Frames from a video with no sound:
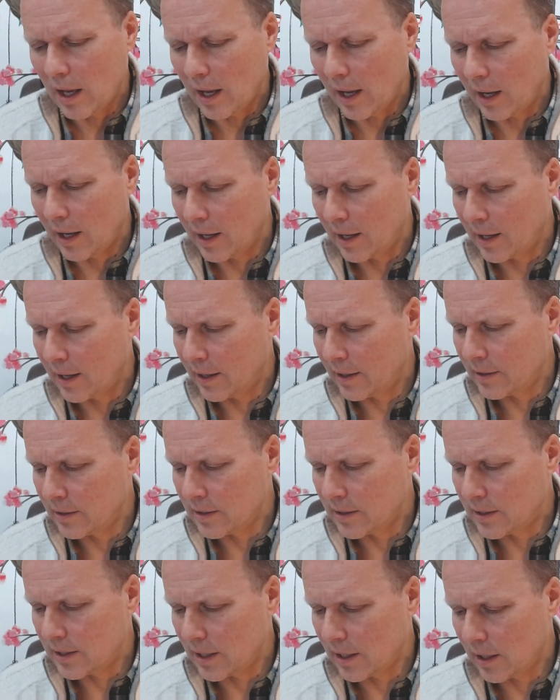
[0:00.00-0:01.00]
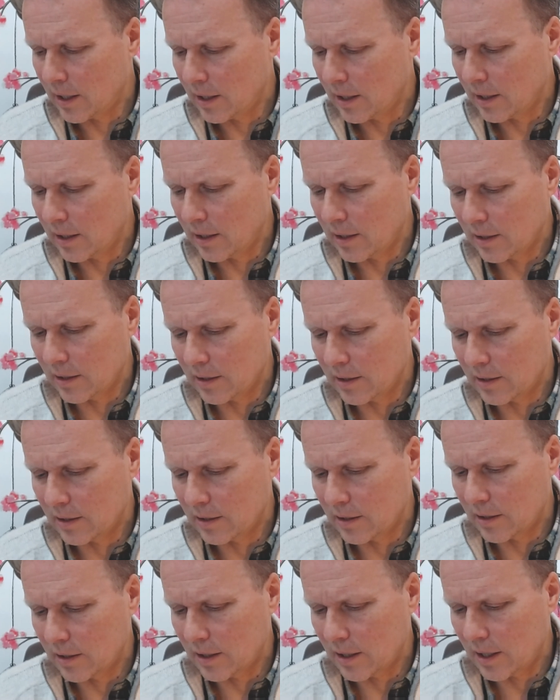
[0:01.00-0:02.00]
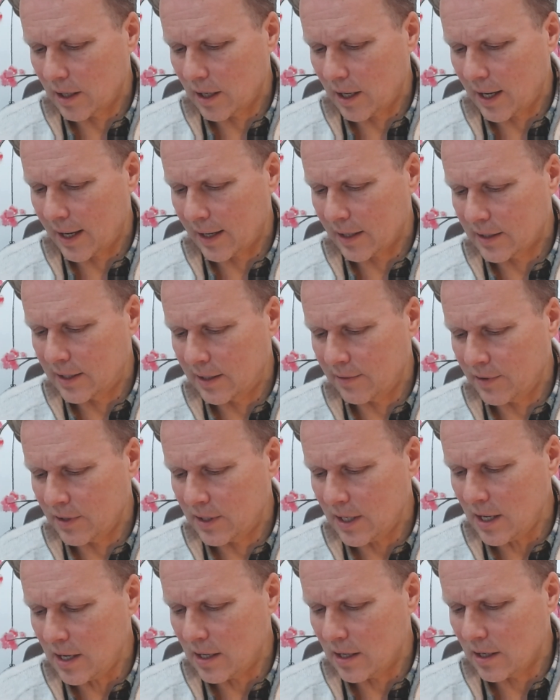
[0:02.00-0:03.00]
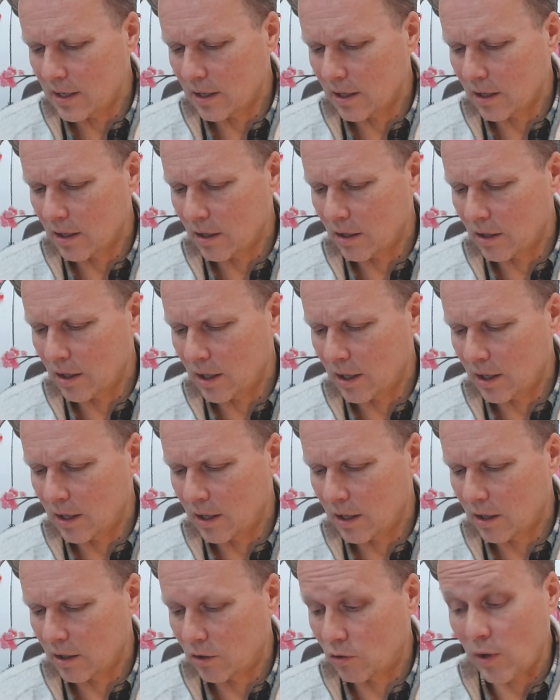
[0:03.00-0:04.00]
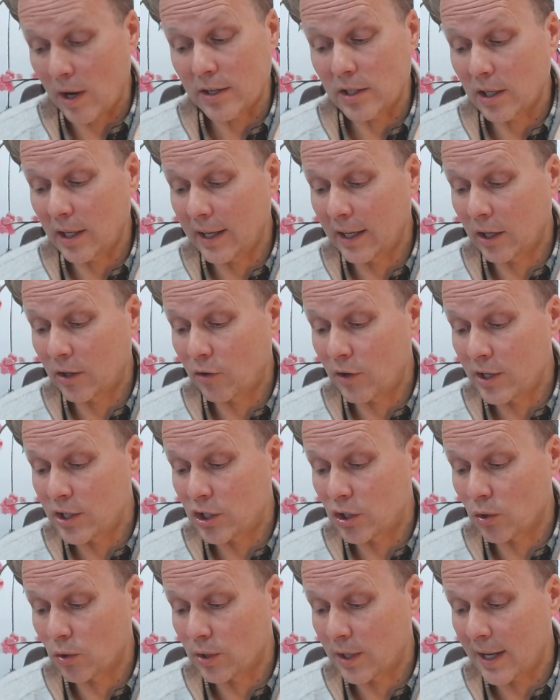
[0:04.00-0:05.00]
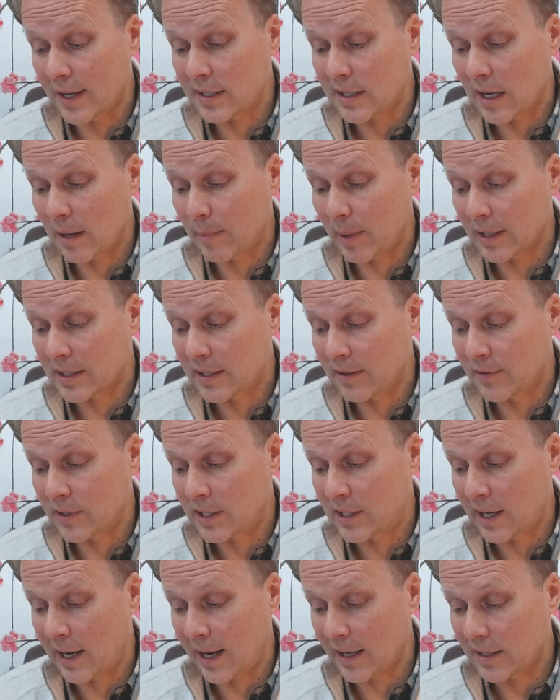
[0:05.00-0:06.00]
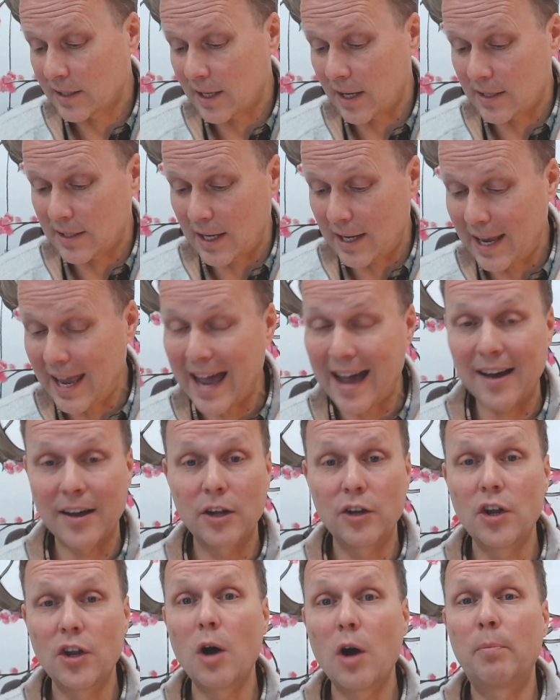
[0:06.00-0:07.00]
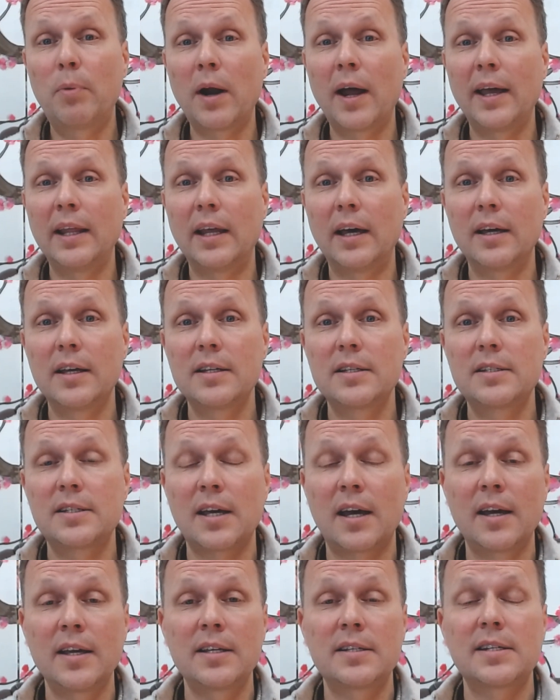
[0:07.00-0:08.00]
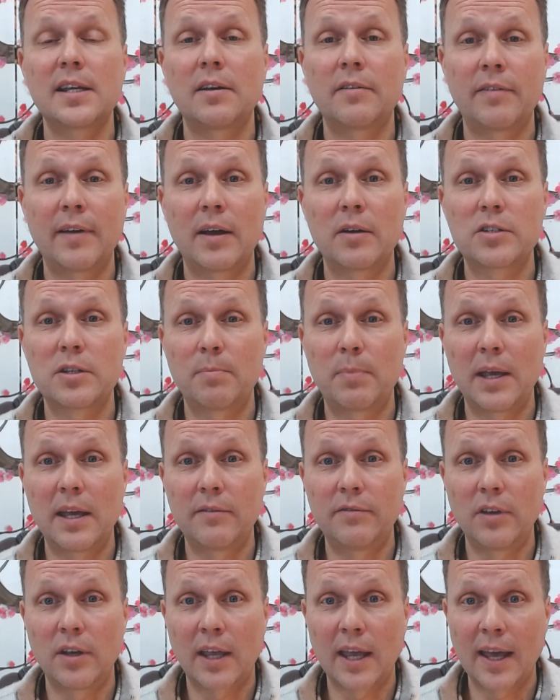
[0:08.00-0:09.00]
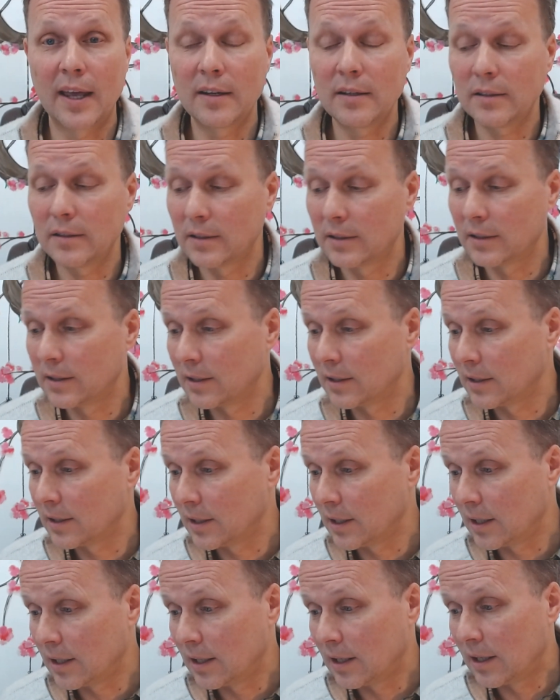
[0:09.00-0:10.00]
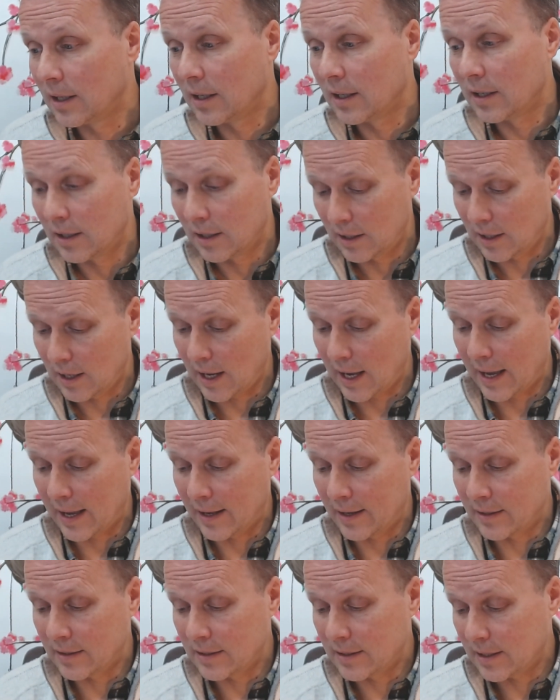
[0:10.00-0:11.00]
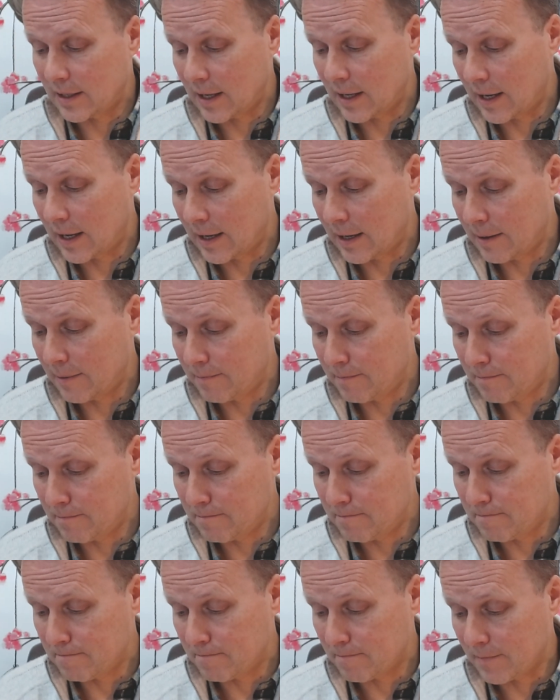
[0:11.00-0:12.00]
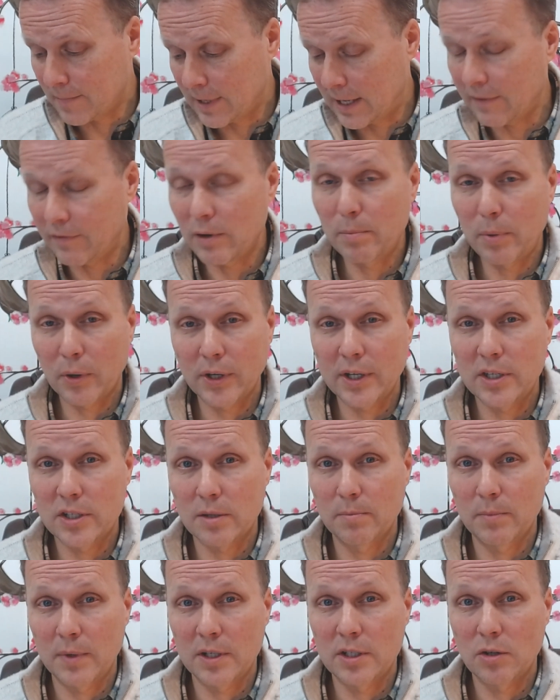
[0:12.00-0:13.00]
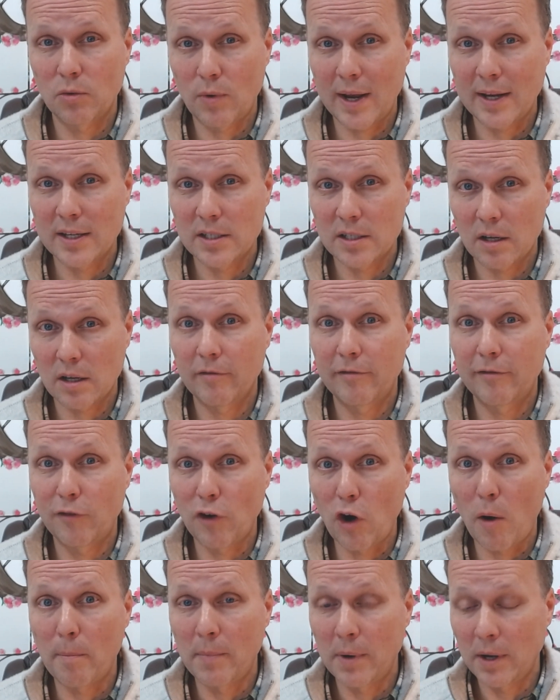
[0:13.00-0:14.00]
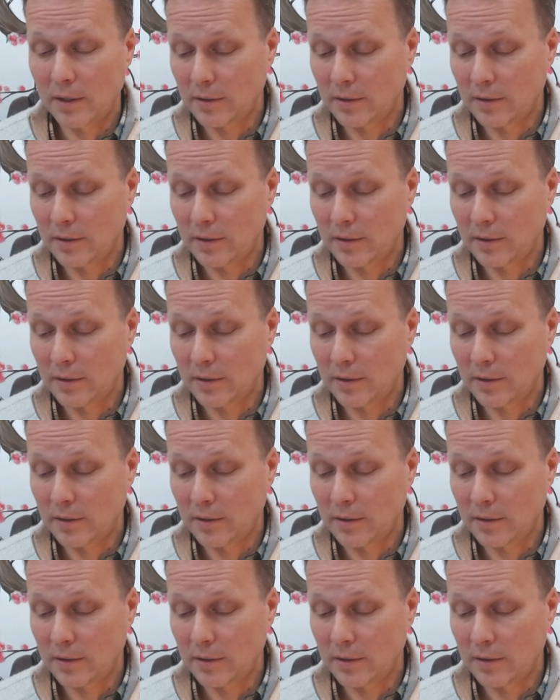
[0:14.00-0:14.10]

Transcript: And activity, gradually increase your daytime activity and exercise. Yeah, no brainer. Tire yourself out a bit if you can, and give your body something to rest from.